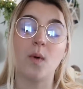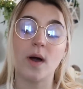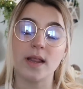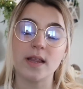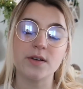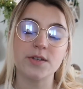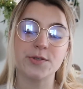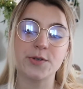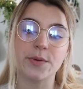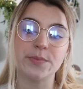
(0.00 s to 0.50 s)
while
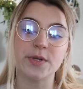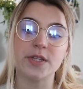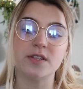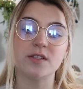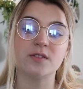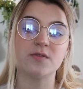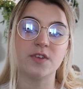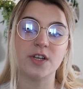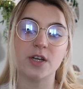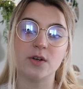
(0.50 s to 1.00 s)
I was scripting
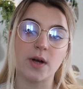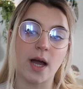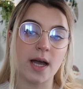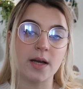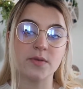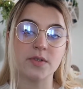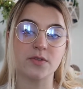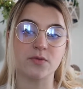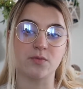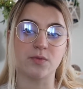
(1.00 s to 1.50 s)
this video,
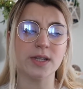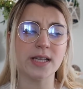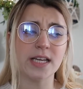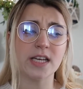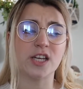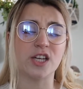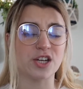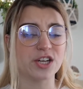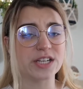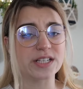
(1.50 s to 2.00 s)
I was
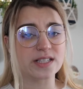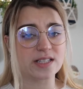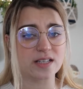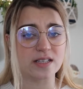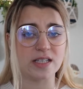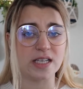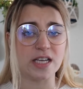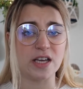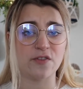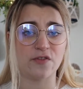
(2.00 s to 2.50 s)
really curious to
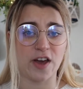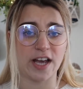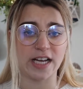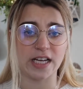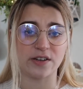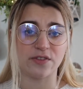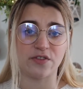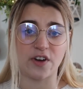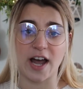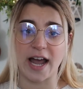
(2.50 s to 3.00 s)
see if I
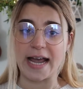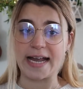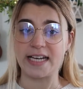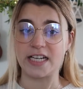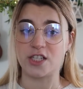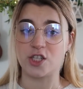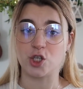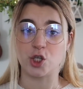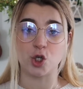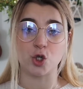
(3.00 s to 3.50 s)
could
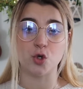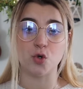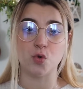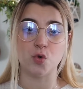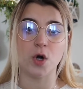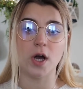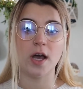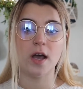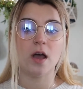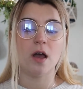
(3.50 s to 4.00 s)
find
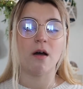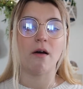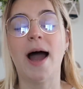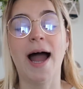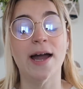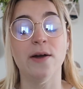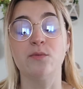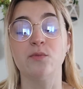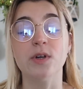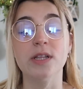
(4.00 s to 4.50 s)
two.
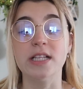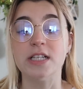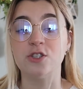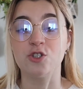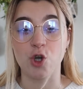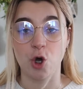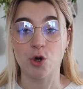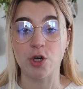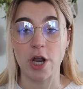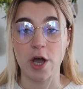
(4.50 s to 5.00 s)
I really
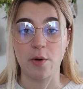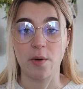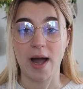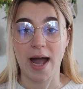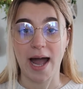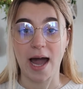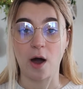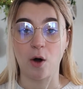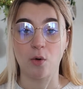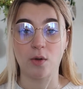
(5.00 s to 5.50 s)
don't know
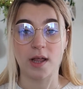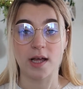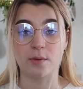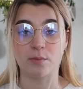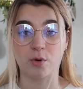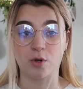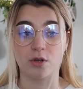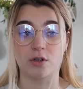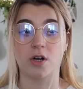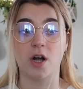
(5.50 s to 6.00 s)
how
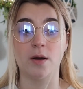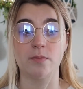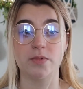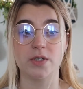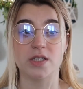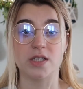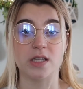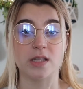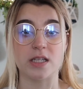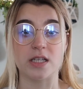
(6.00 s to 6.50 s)
like polar
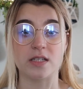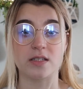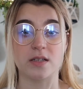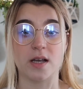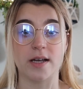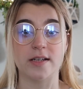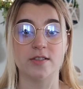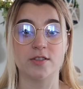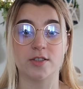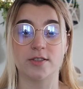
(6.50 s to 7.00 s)
opposite these
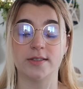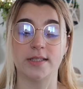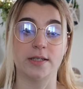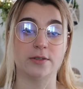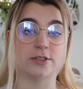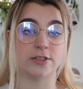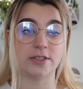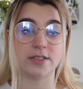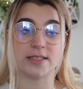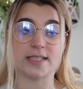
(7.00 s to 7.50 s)
signs are. They
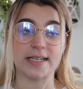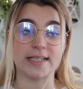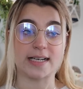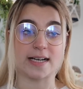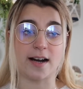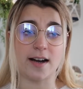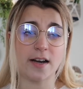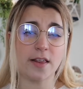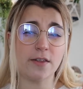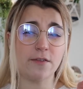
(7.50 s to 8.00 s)
were just like
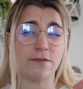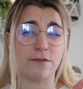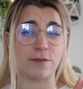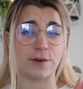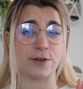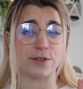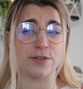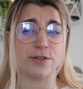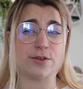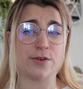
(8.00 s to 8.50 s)
kind of the
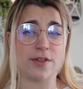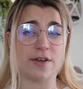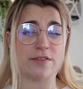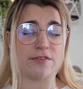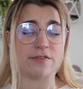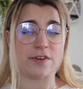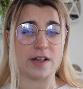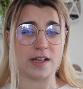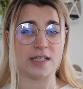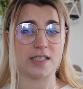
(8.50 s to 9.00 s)
first two
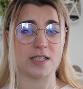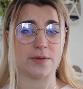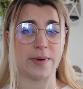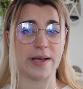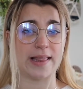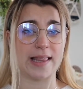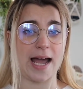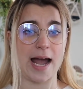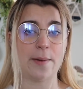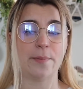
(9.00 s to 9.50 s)
that fell into
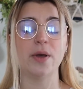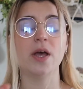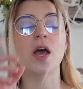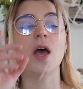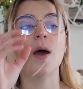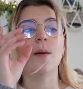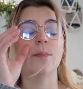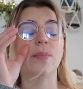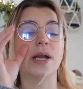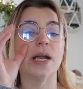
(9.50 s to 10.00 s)
my lap.
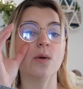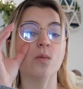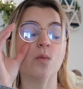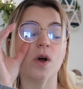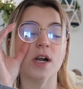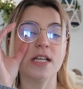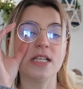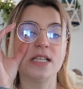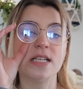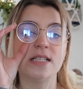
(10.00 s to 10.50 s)
But I
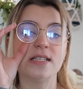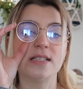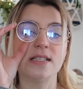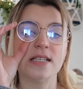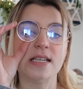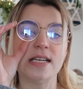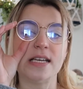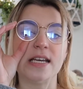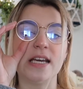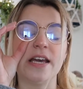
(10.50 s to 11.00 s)
wanted to
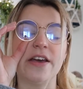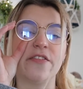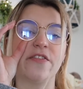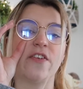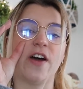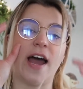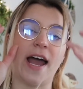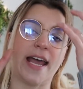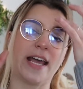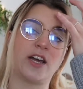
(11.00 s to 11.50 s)
see if
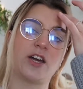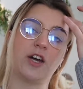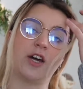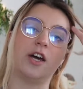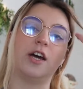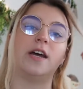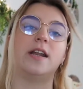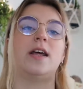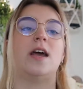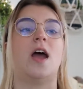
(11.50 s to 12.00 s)
I
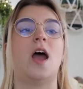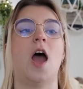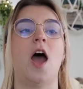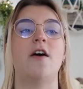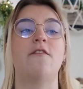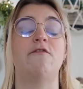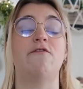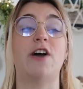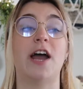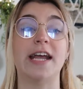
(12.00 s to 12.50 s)
could
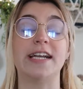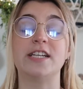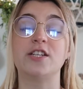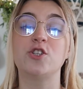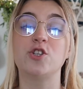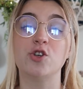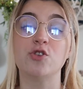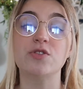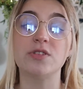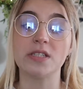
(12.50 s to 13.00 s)

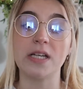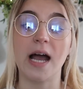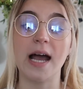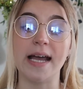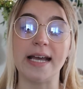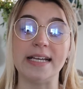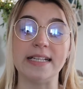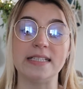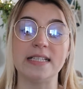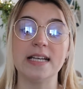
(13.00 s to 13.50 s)
find two
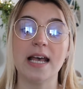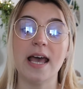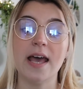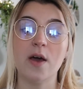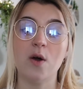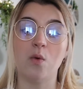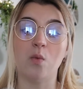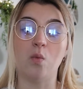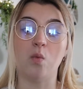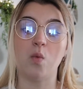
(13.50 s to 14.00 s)
signs
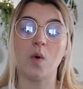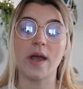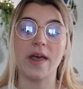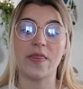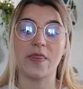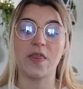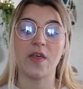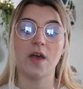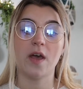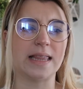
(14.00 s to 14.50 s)

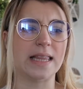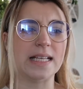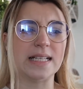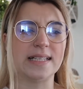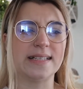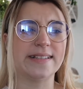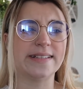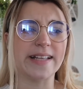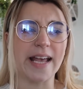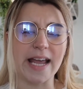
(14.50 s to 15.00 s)
with the
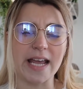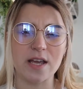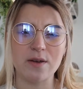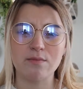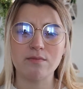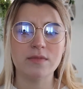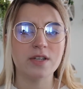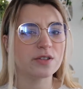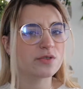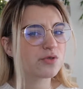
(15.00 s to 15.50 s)

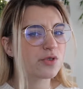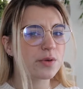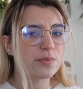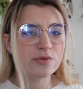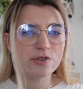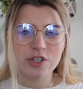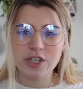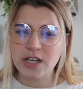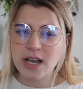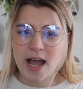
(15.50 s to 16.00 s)
same
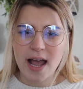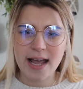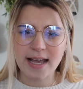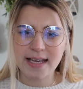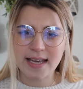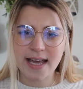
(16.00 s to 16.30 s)
description, I